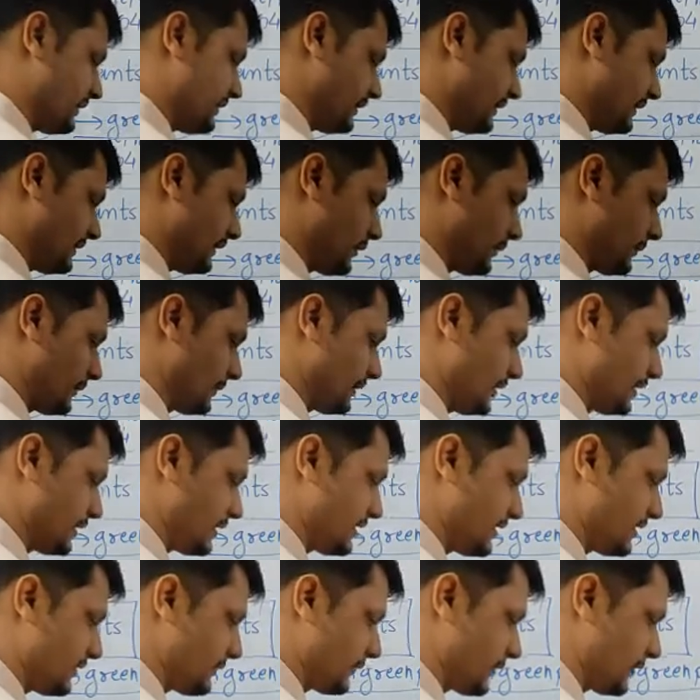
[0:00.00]
They obtain
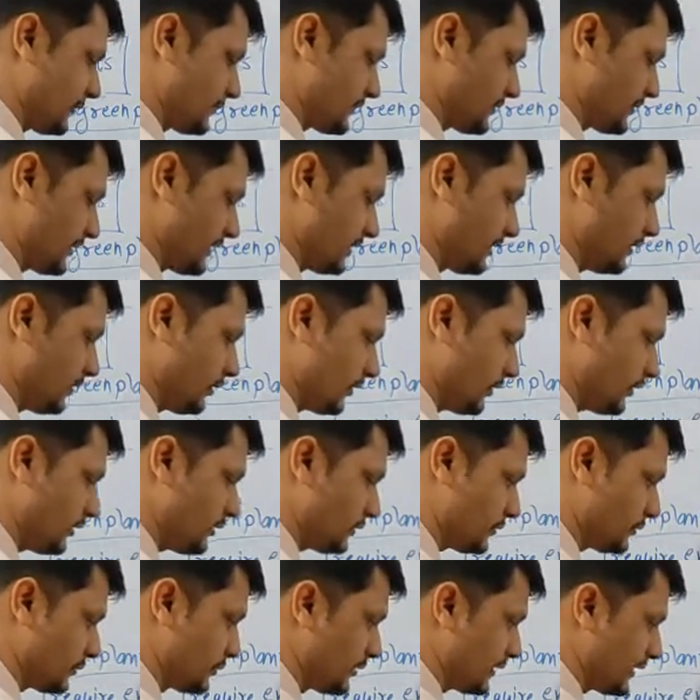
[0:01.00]
energy from sun or
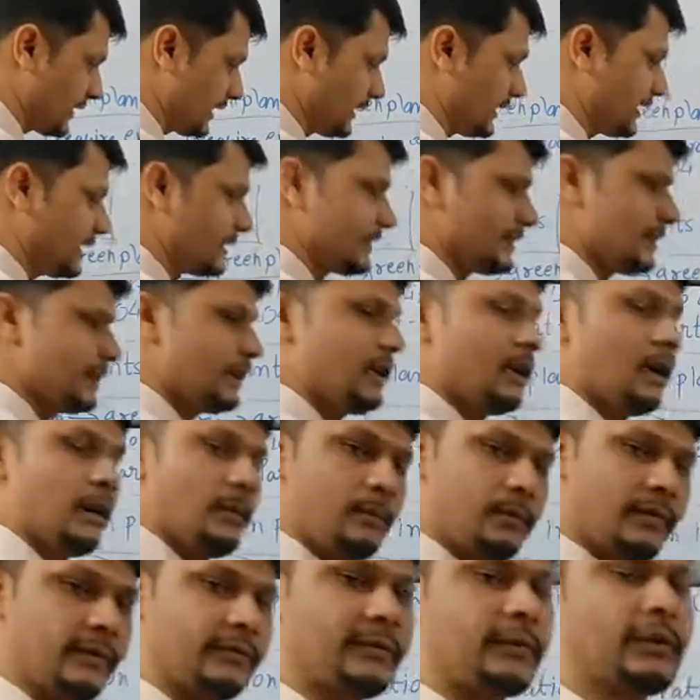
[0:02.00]
solar energy,
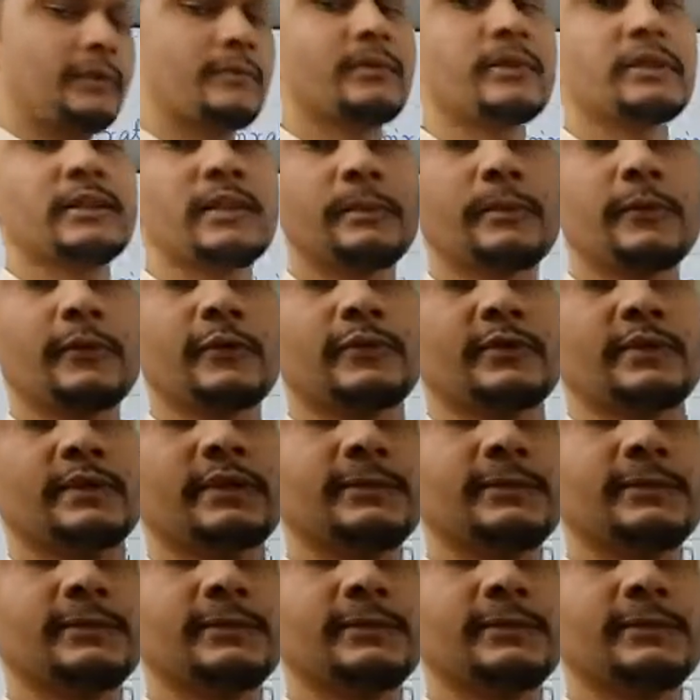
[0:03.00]
performing the process